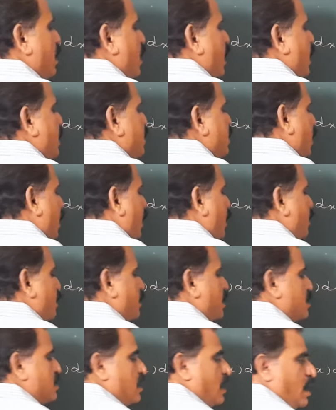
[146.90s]
cancel,
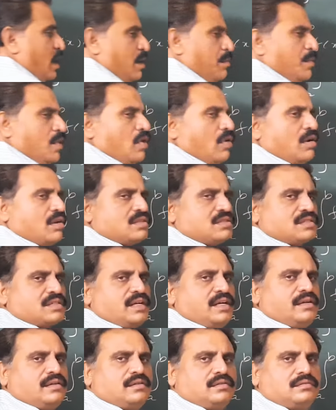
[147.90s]
the same
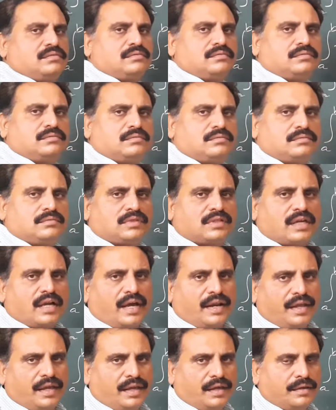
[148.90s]
constant
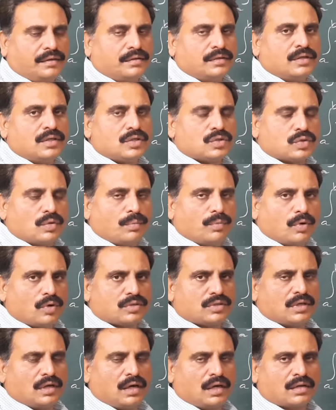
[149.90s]
carrying. So
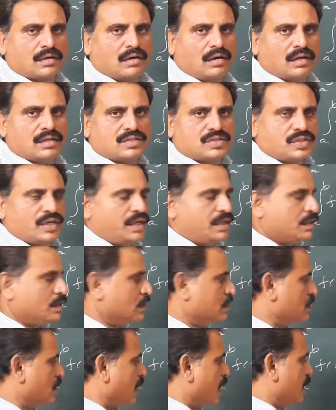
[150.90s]
both are
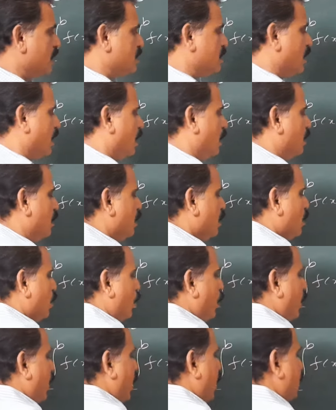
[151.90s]
constant, cancel.
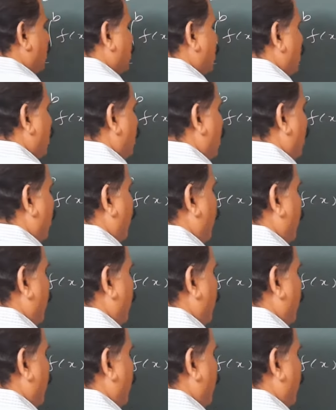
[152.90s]
We get f